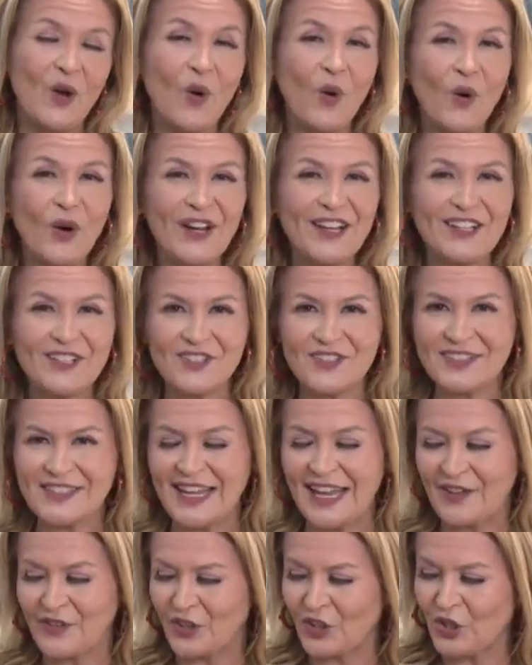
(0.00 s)
Or you can just
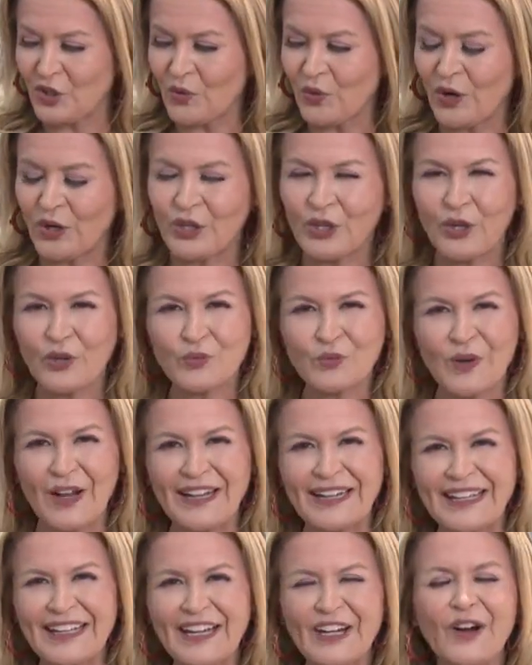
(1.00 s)
scan the QR code
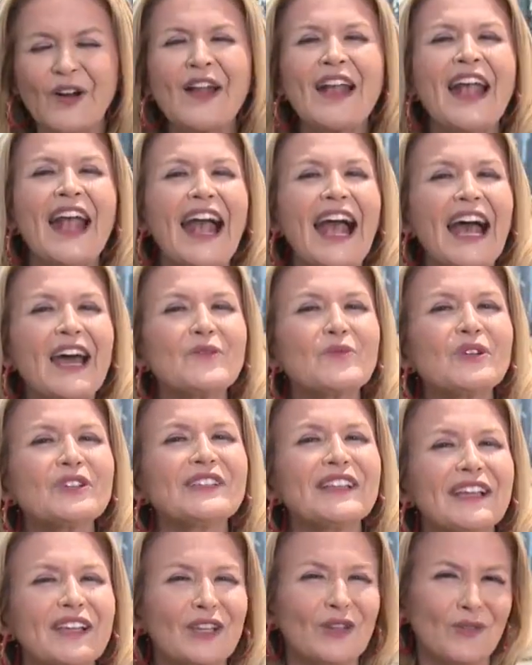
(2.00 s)
right here and we'll
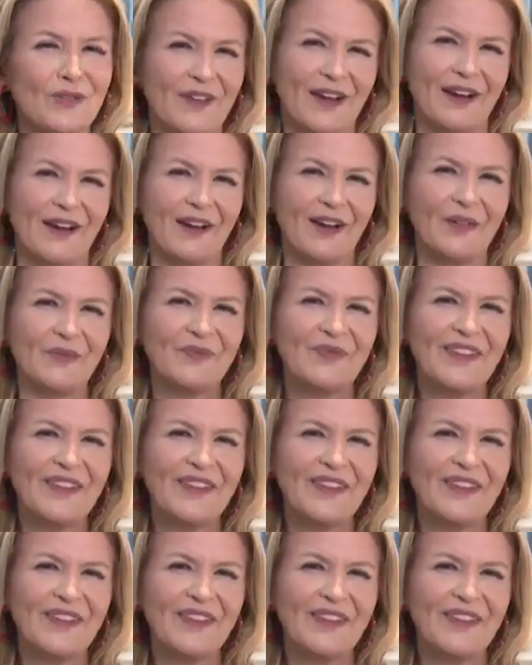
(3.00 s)
link you there.